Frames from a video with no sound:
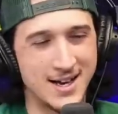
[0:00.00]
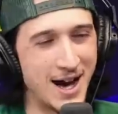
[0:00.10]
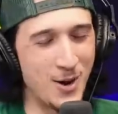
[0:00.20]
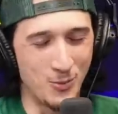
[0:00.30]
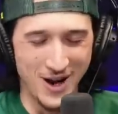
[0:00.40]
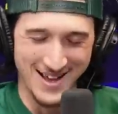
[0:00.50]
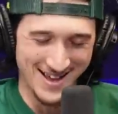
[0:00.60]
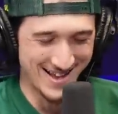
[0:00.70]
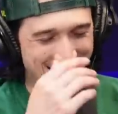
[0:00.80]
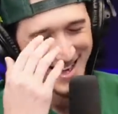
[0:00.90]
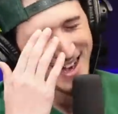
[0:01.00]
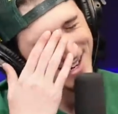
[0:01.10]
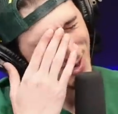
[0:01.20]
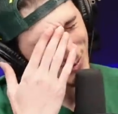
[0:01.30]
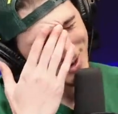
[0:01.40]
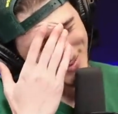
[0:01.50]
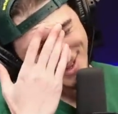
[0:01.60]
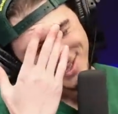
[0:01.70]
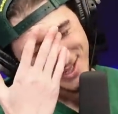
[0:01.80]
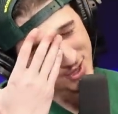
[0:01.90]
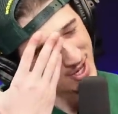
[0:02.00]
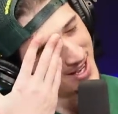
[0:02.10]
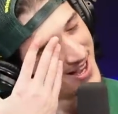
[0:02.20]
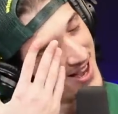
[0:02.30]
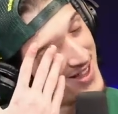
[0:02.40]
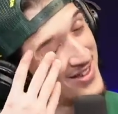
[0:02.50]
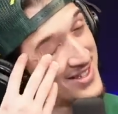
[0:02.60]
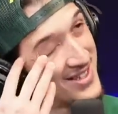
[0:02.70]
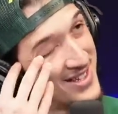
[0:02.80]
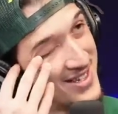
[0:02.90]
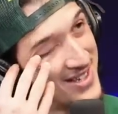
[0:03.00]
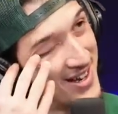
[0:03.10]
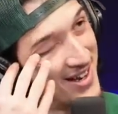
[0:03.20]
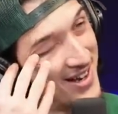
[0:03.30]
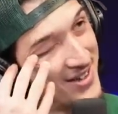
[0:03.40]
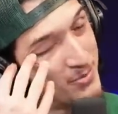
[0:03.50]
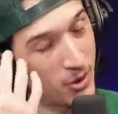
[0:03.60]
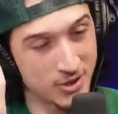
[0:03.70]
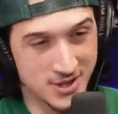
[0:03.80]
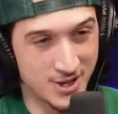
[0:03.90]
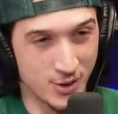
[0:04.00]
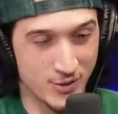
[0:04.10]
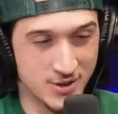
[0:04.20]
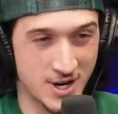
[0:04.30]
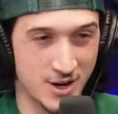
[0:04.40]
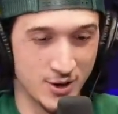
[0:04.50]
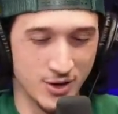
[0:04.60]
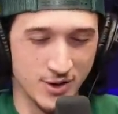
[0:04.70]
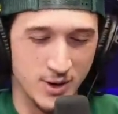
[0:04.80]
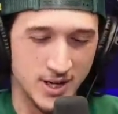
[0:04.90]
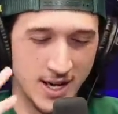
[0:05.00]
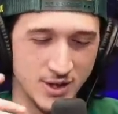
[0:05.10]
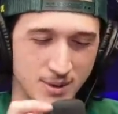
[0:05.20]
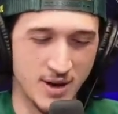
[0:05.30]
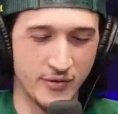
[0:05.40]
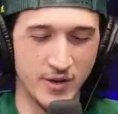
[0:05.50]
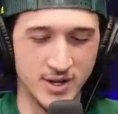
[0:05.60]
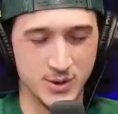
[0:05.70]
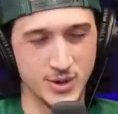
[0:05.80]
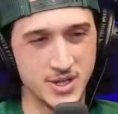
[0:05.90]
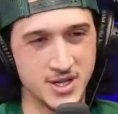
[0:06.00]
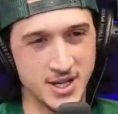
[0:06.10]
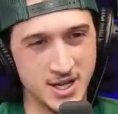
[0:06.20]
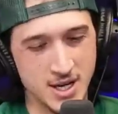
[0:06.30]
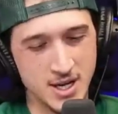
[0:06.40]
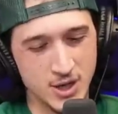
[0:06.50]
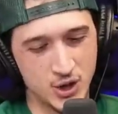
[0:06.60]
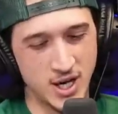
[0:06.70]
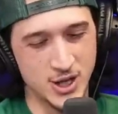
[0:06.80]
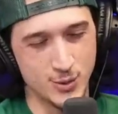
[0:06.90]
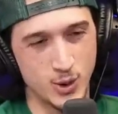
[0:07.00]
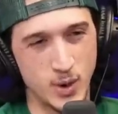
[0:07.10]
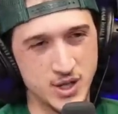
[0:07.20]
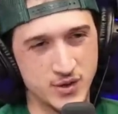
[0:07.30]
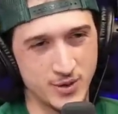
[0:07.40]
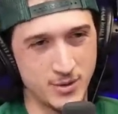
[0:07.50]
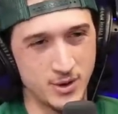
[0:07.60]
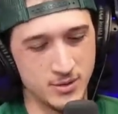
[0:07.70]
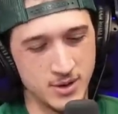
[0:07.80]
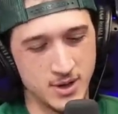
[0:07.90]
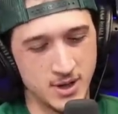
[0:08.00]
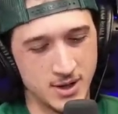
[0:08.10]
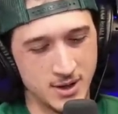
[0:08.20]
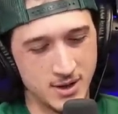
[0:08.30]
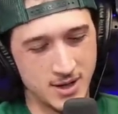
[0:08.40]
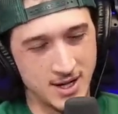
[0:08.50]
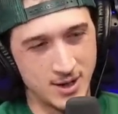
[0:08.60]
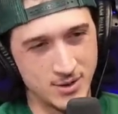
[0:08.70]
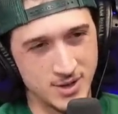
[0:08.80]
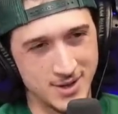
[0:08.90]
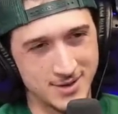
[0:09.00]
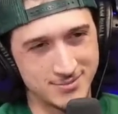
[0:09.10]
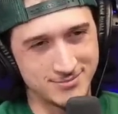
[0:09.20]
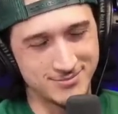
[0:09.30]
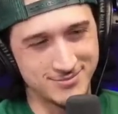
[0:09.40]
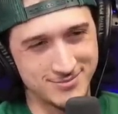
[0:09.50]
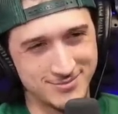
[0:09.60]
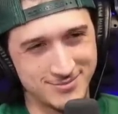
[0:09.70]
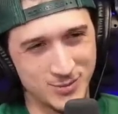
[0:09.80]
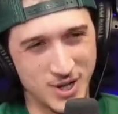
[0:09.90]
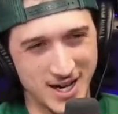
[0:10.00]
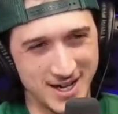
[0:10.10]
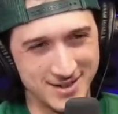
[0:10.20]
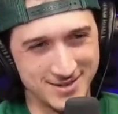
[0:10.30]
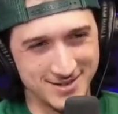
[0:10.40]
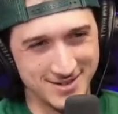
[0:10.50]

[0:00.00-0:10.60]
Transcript: I got I got one message, and this this uh this person I don't know if it was a guy or girl, and they're like, hey, so my friend is really sick. She has a request from you, and I was like, mm. okay.